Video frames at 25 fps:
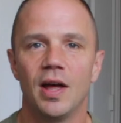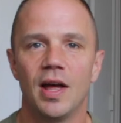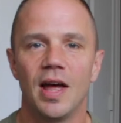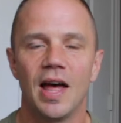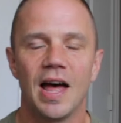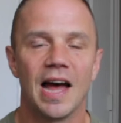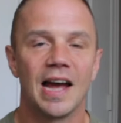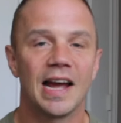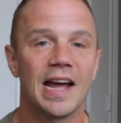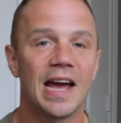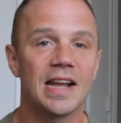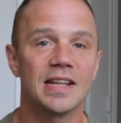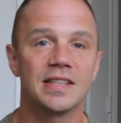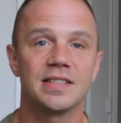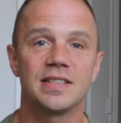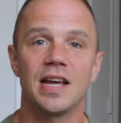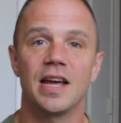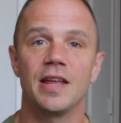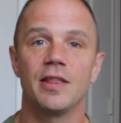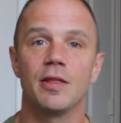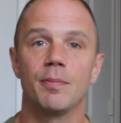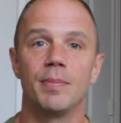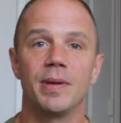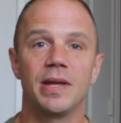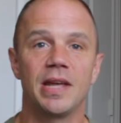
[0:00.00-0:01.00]
I gotta
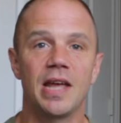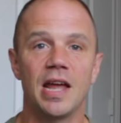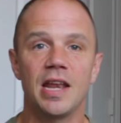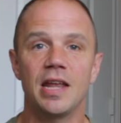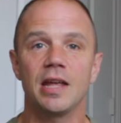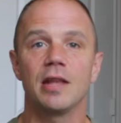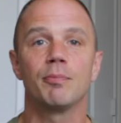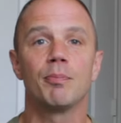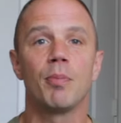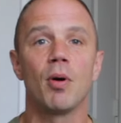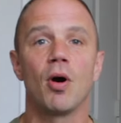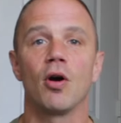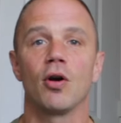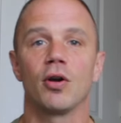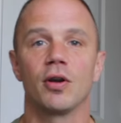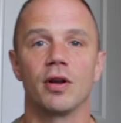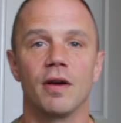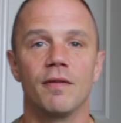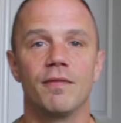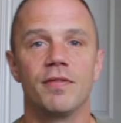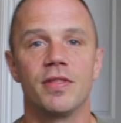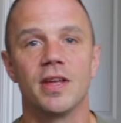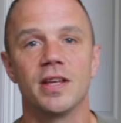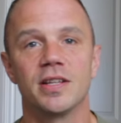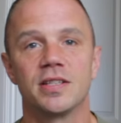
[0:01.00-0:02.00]
say, the beginning part
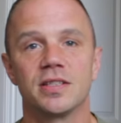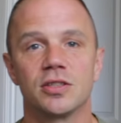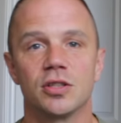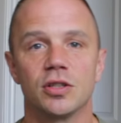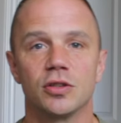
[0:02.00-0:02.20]
of this